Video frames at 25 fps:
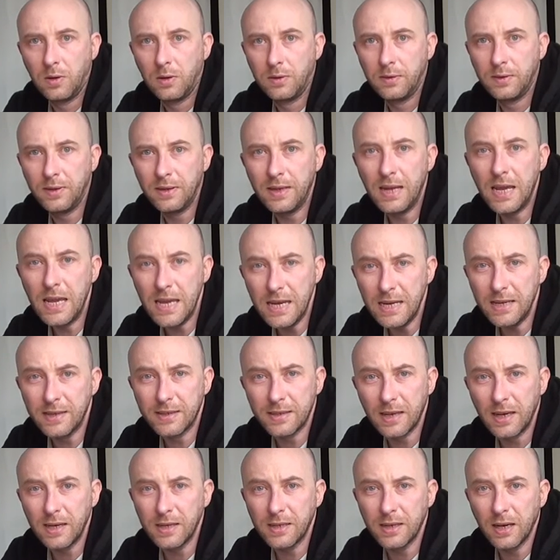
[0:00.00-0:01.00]
Did he
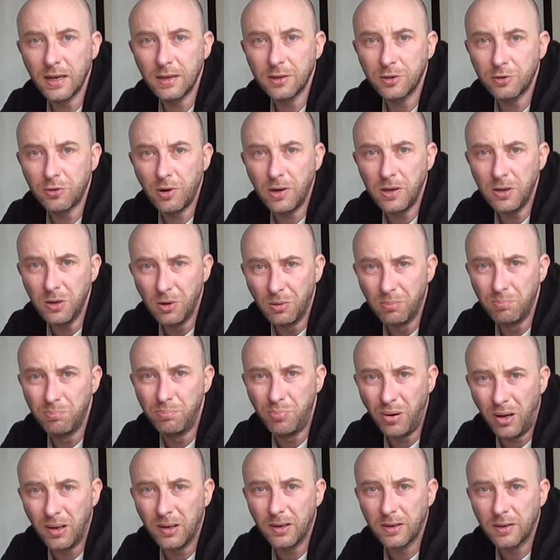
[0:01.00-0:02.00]
say castrate your
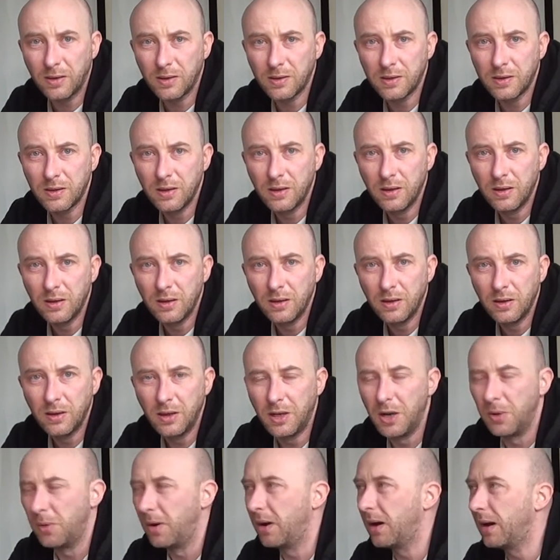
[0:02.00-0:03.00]
bollocks? You
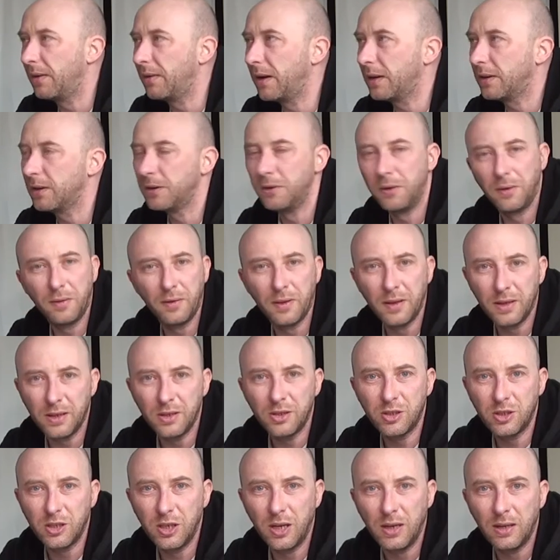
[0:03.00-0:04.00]
know what, I've had enough of this
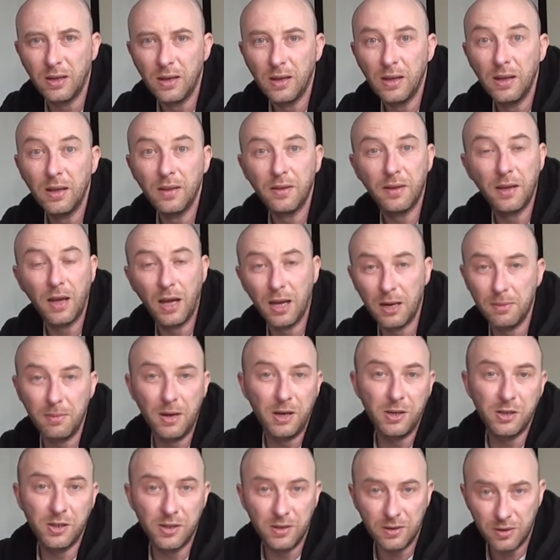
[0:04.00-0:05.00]
shit. The
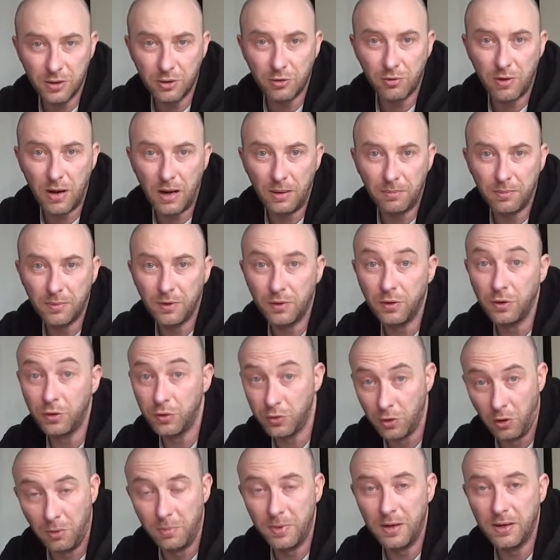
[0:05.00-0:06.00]
animation is crap, the
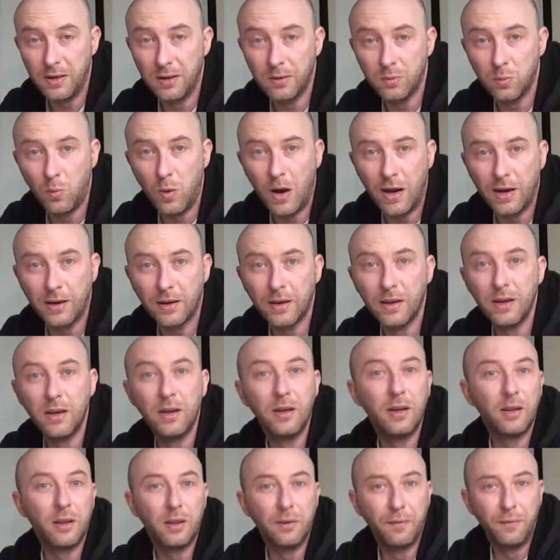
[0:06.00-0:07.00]
dubbing is wank,
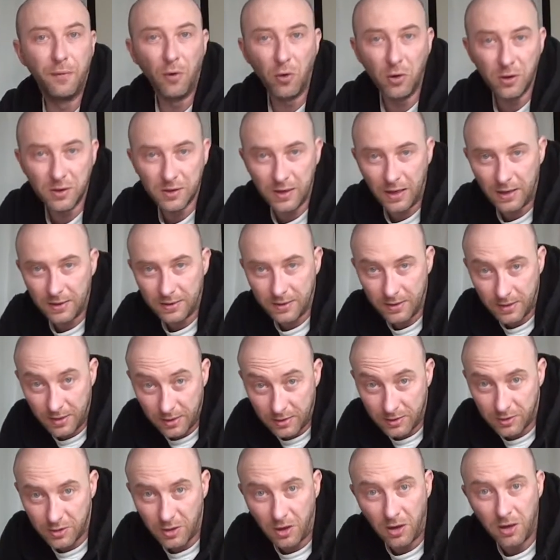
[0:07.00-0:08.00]
the voice acting
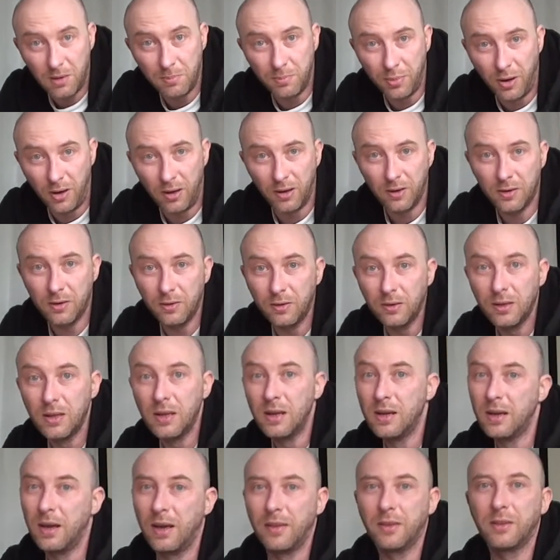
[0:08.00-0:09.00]
is diabolical,
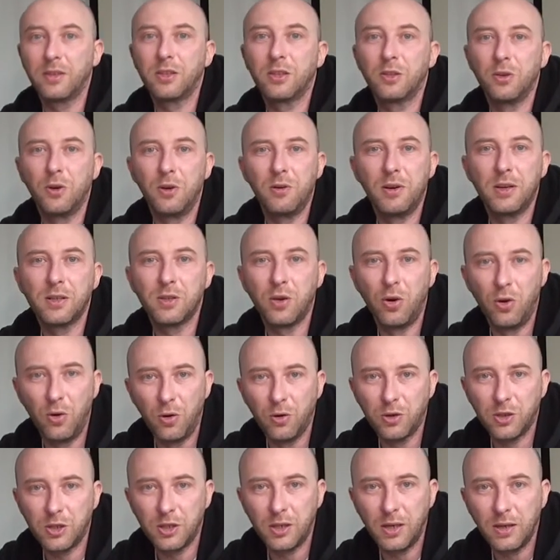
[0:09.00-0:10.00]
and the story is
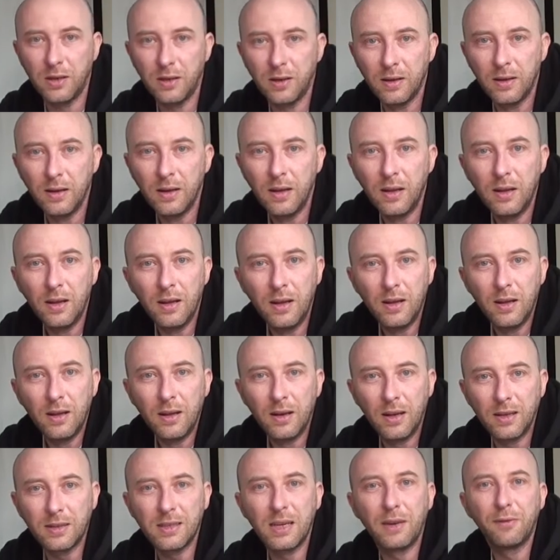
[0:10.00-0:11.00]
horseshit.
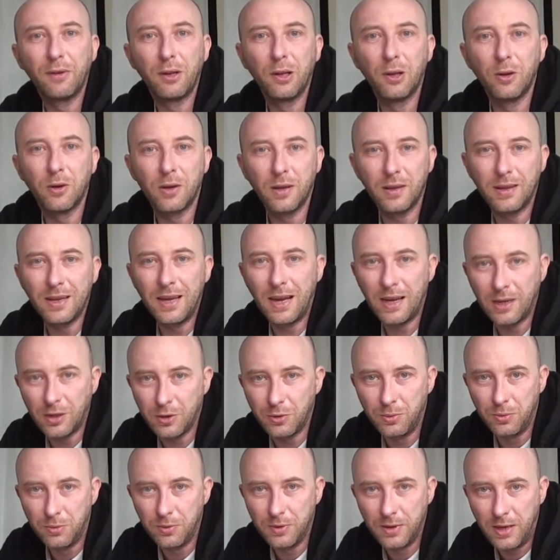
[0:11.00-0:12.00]
Let's have a look at the
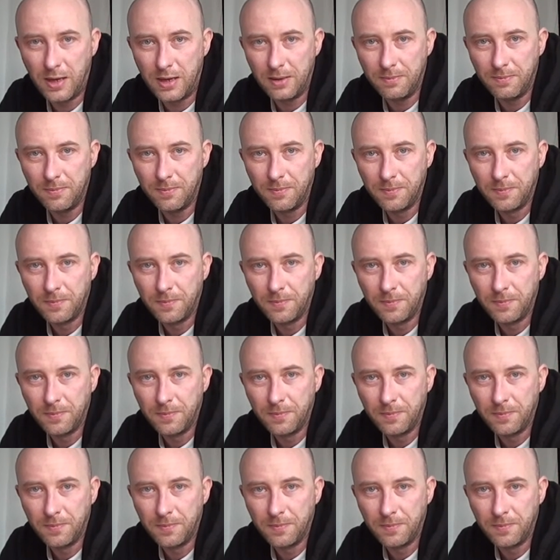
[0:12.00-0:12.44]
actual game.